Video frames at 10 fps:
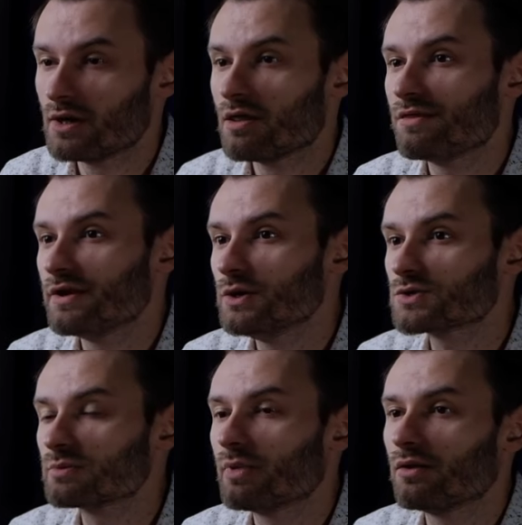The
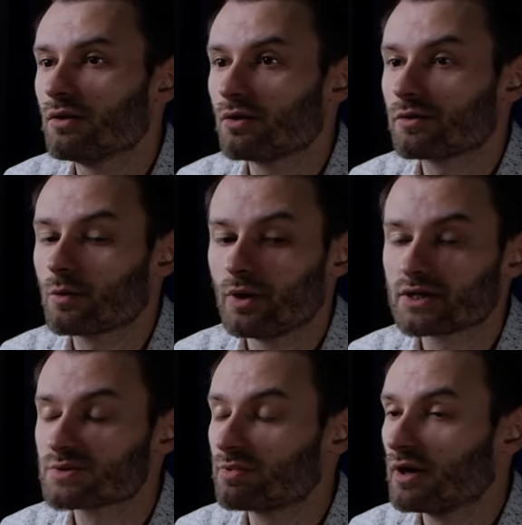news about the earthquake
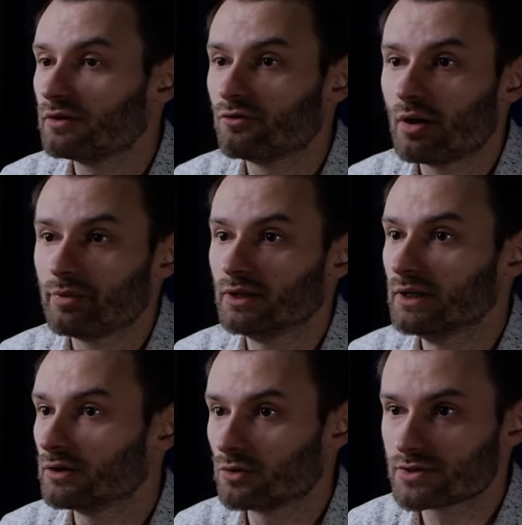spread rapidly
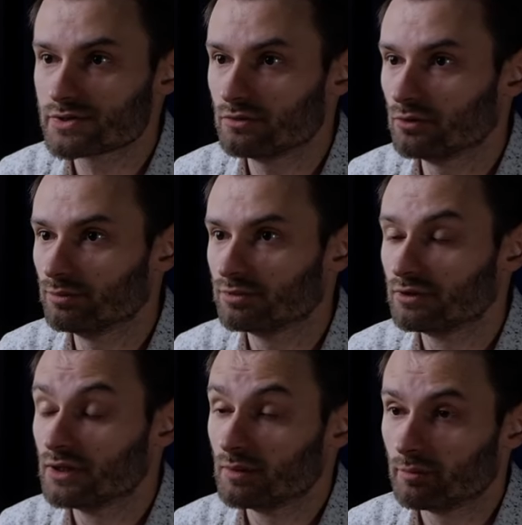across Europe.
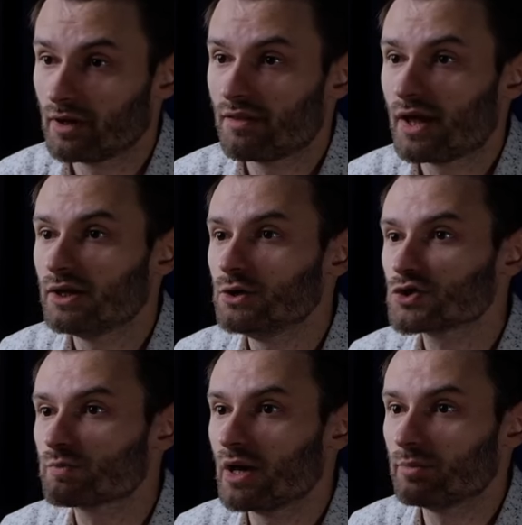By then,
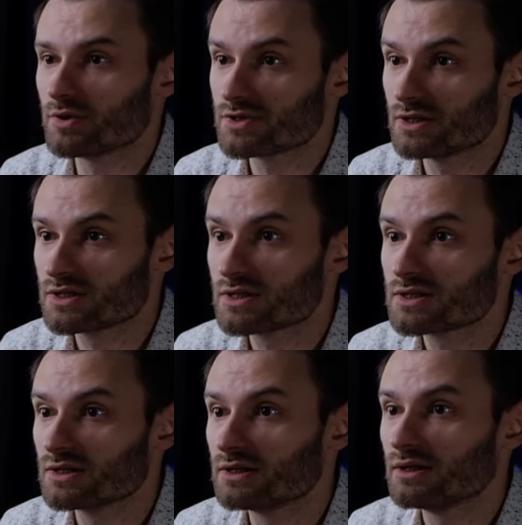newspapers
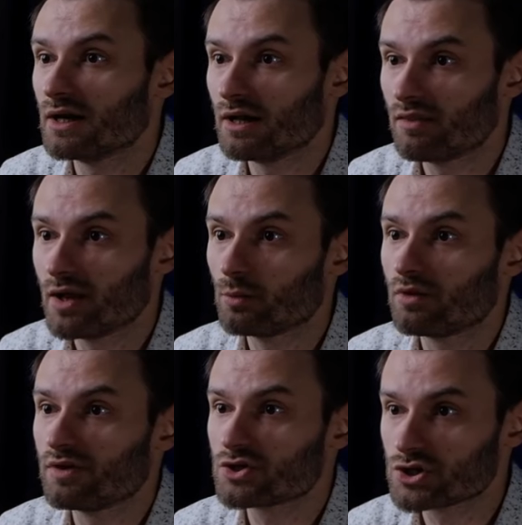existed, and they were
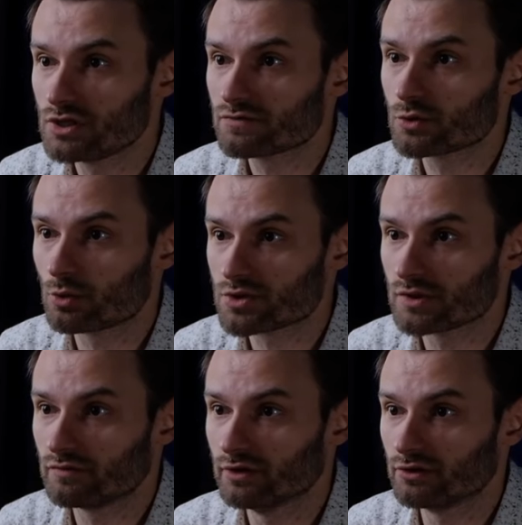the chief source
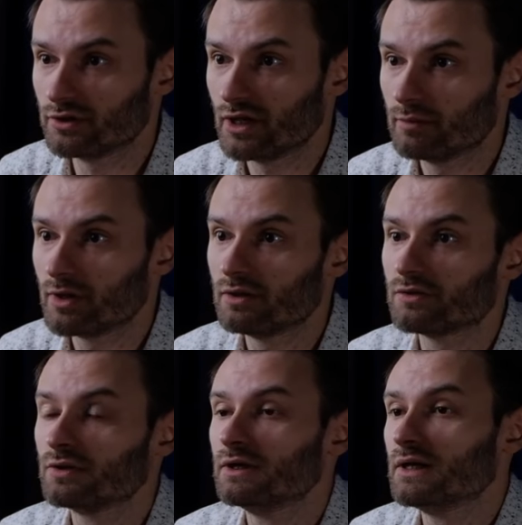of entertainment,
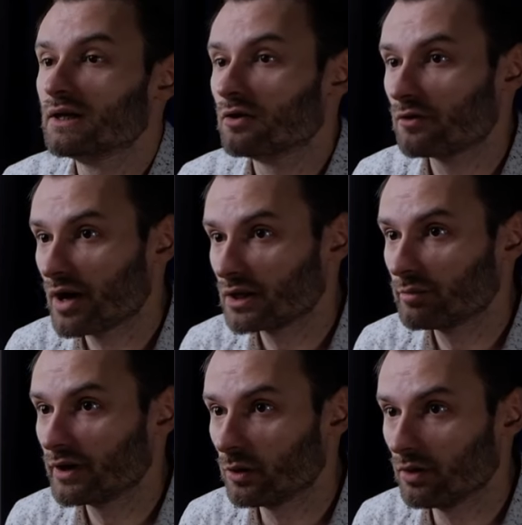read
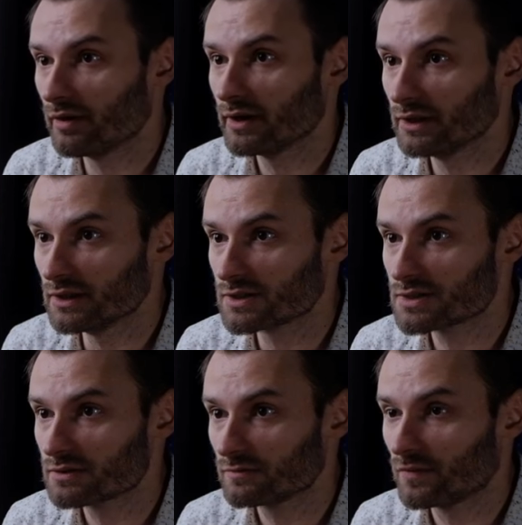by all the elites.